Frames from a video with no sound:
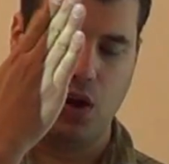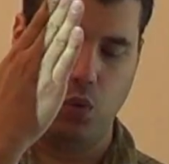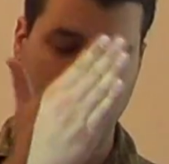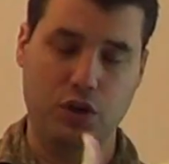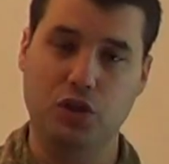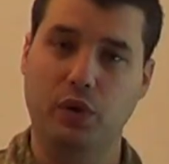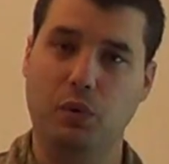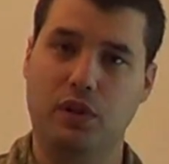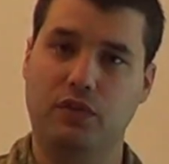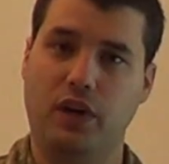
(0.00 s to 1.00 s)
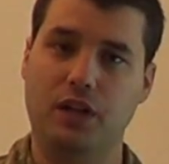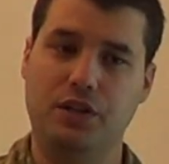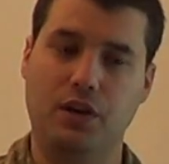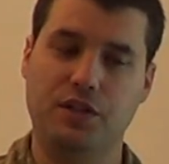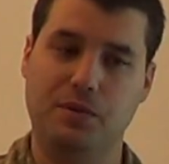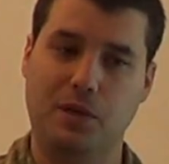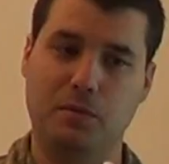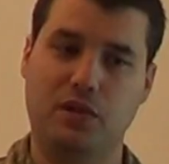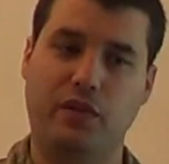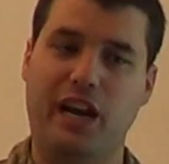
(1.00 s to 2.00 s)
what you're doing with the volunteers in
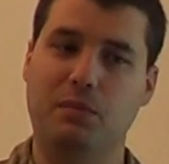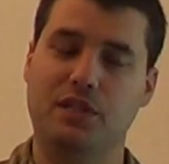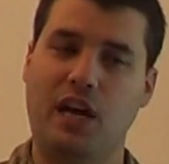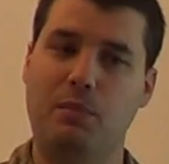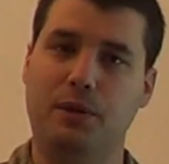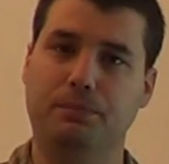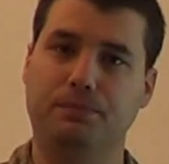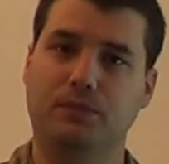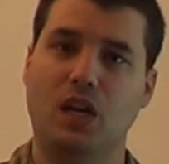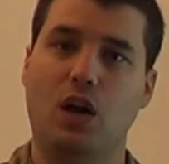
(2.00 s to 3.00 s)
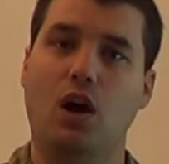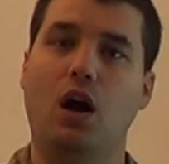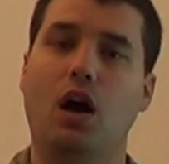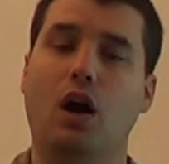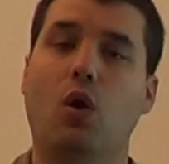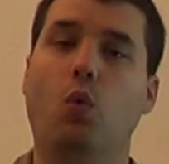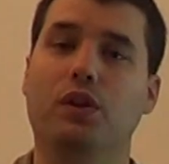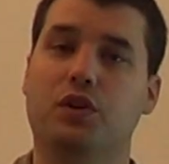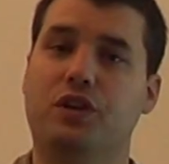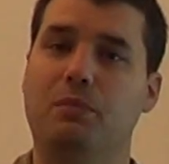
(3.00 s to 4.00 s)
terms of random assignment, what
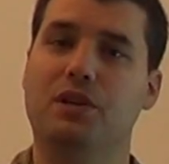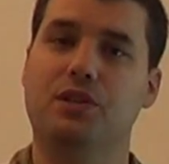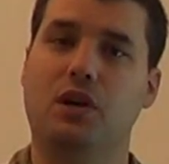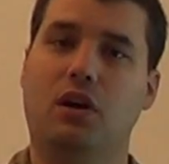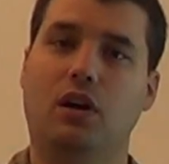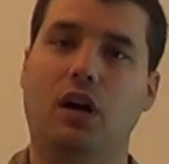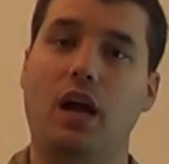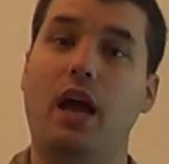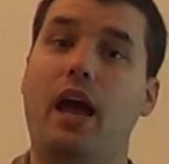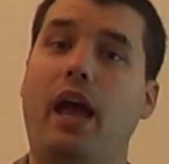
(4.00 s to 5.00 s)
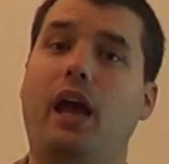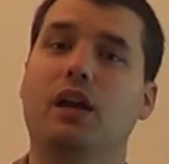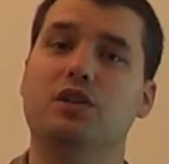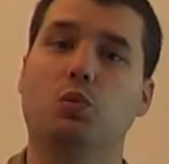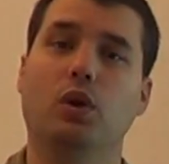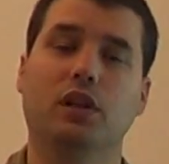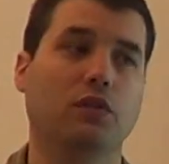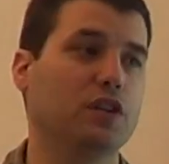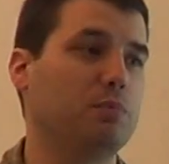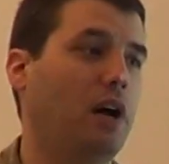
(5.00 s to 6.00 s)
the treatments are, and what the
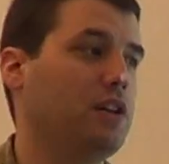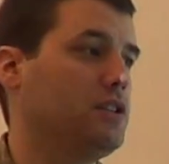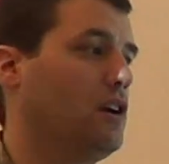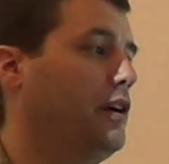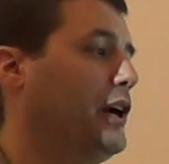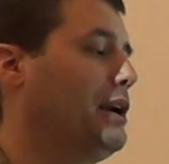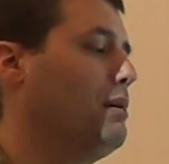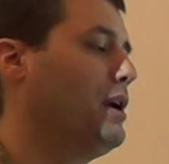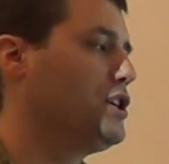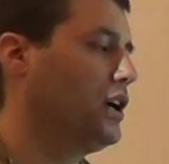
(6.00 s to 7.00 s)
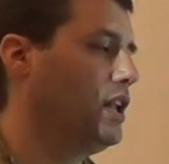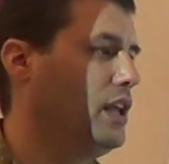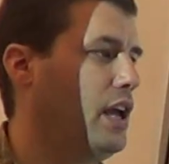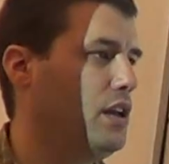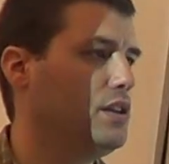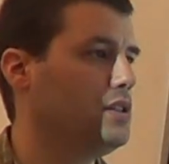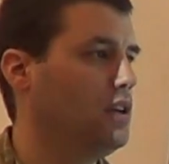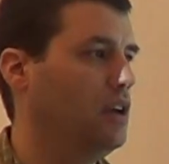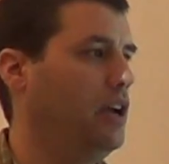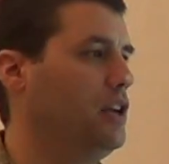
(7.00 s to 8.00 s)
responses are you're going to be measuring in the end,
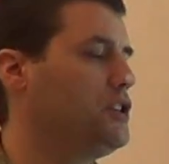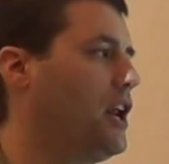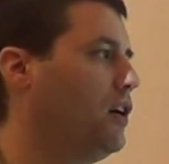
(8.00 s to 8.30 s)
and